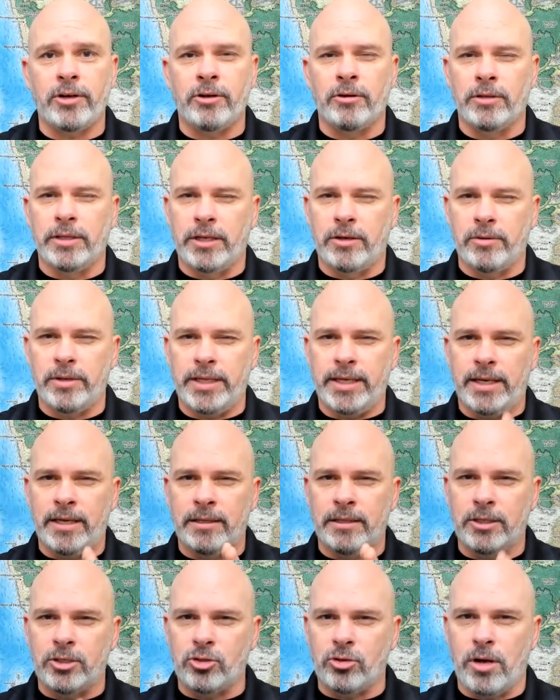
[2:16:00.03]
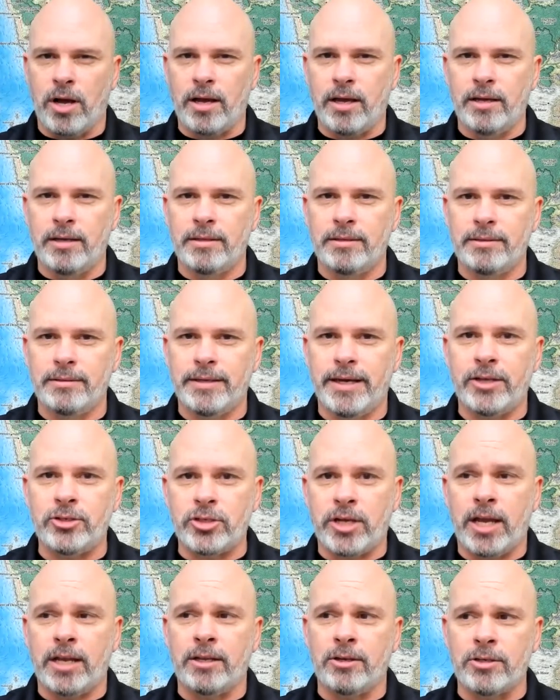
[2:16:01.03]
you're literally in the truck,
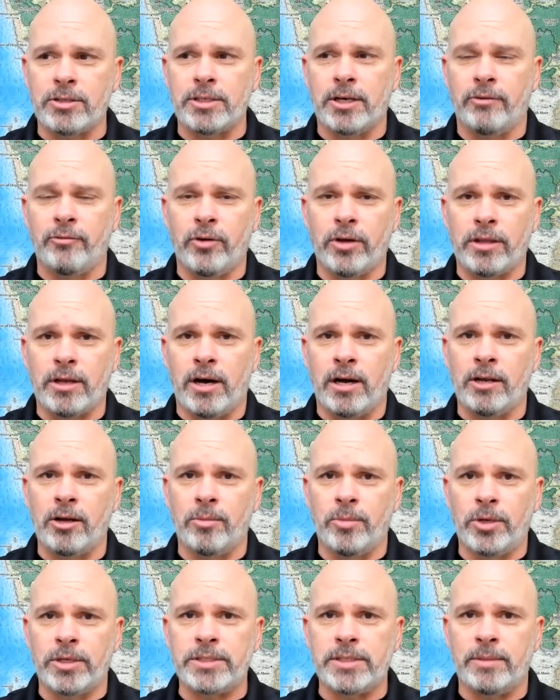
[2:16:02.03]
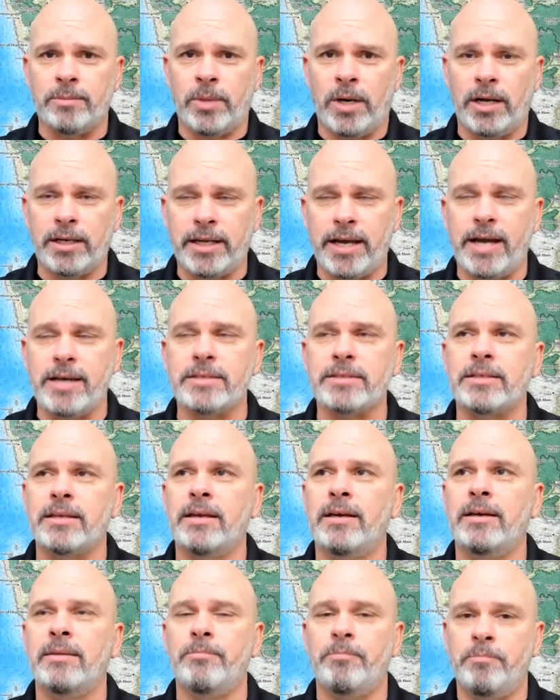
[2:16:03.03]
educating yourself with audiobooks and podcasts
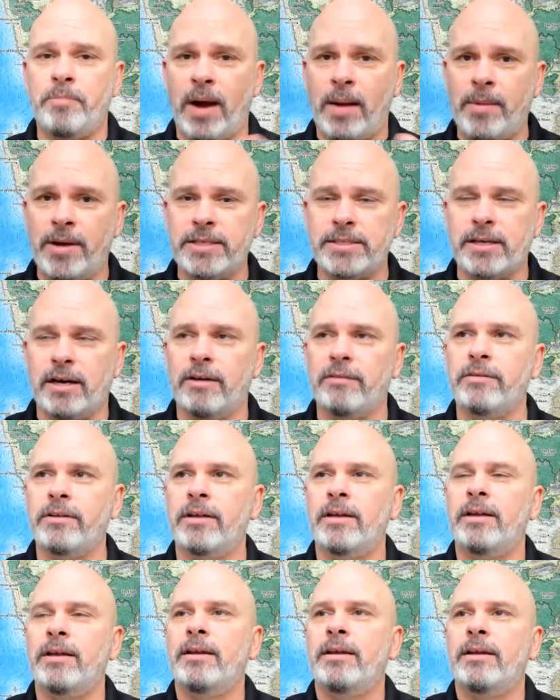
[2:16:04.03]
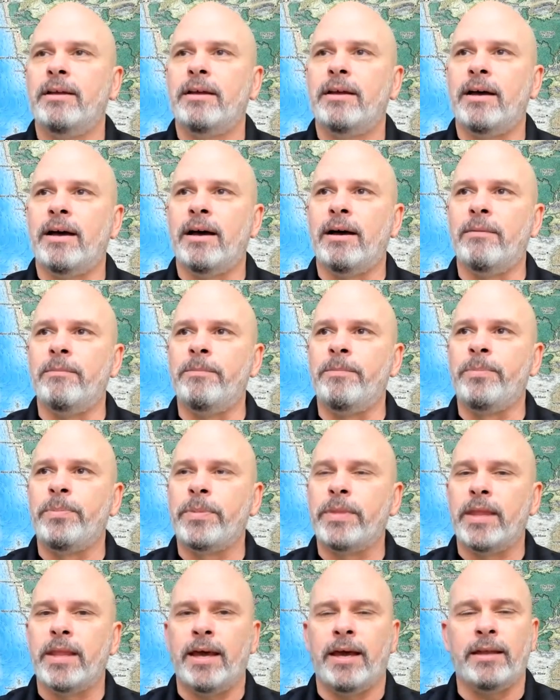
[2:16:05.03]
by myself. Um,
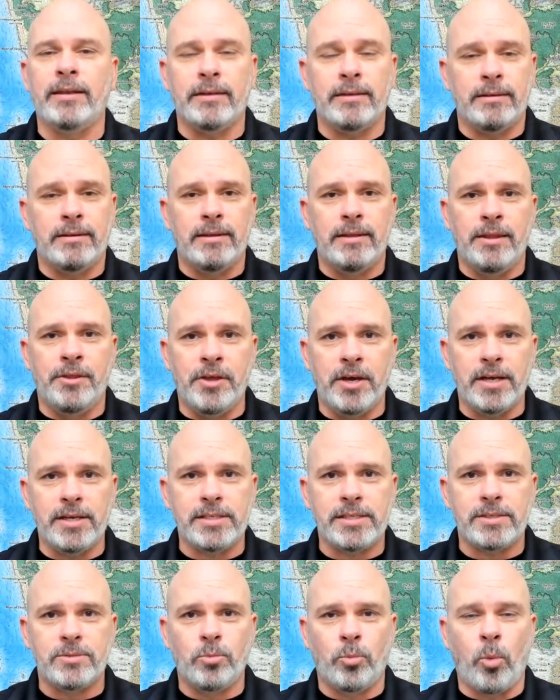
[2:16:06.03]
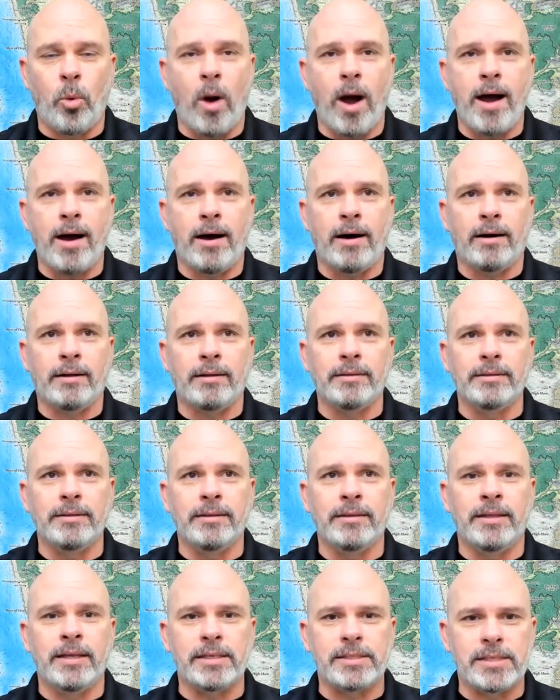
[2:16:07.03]
and this, while
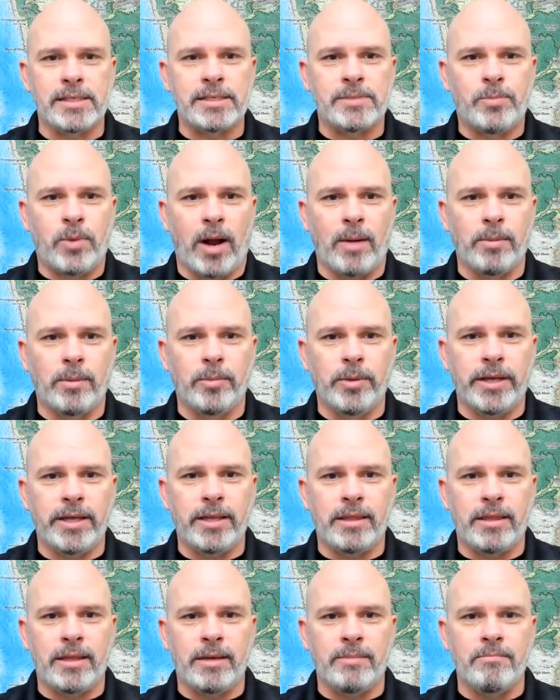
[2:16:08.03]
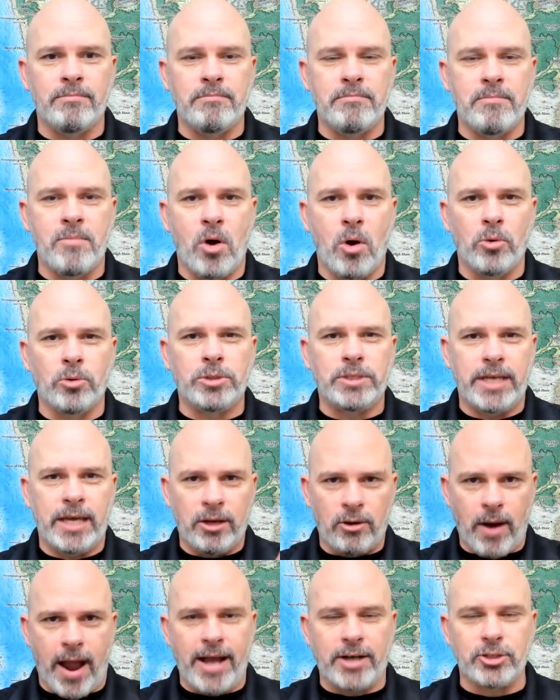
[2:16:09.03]
this is probably the most
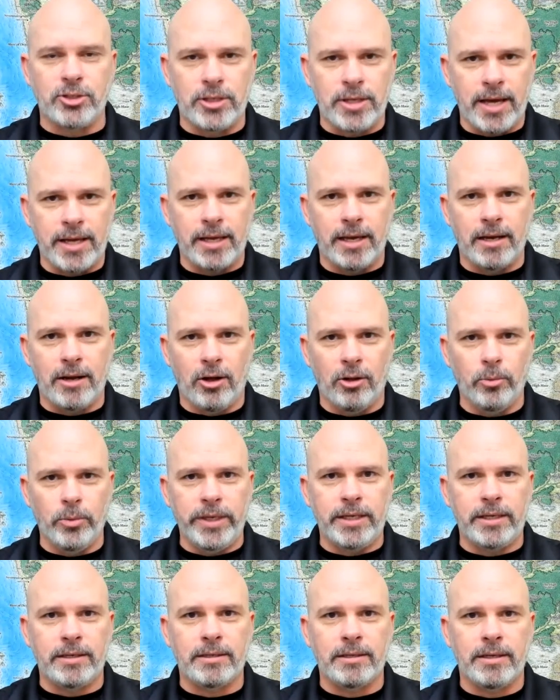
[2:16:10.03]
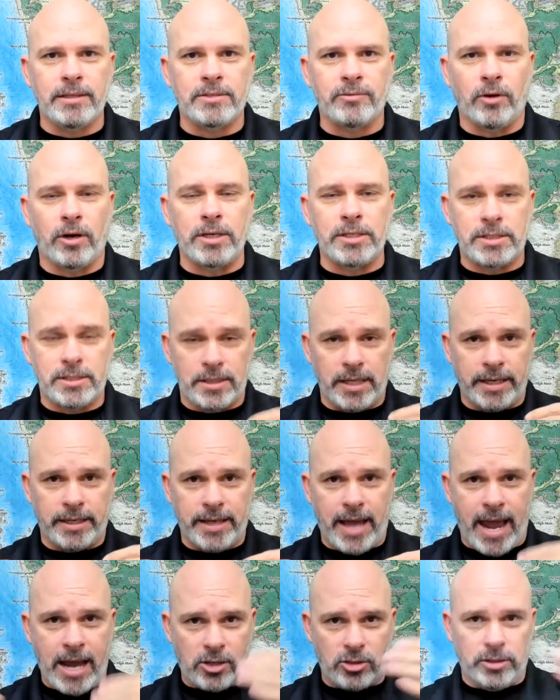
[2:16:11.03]
interaction I get all week, as far as
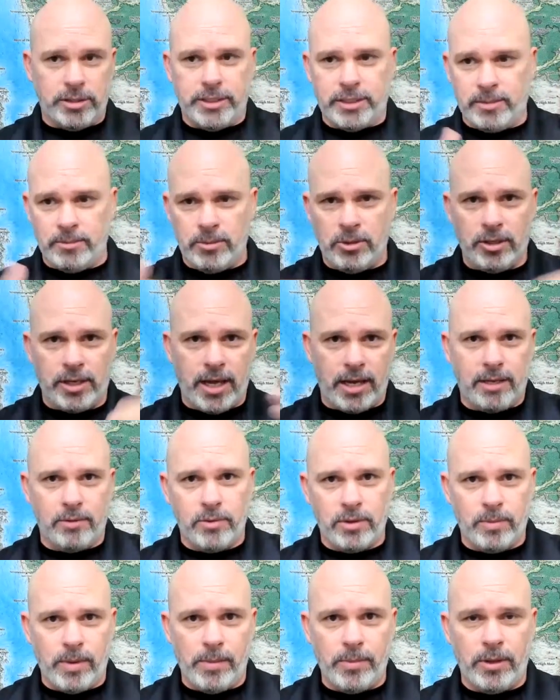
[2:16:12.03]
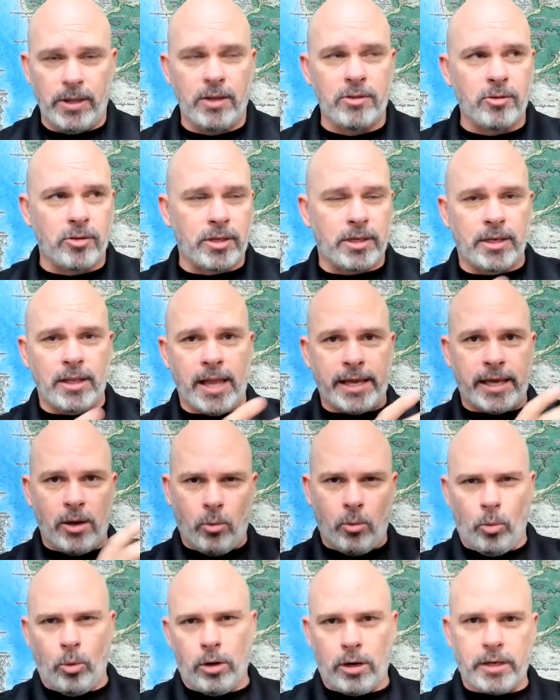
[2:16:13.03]
like actually communicating with people, other than like
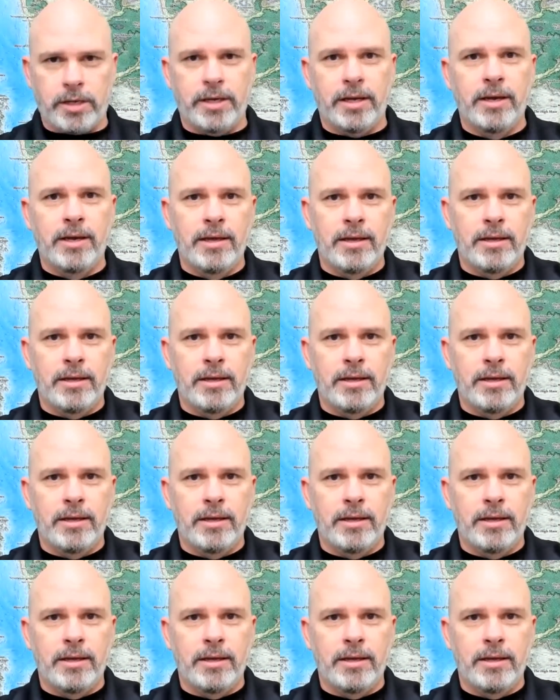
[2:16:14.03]
at work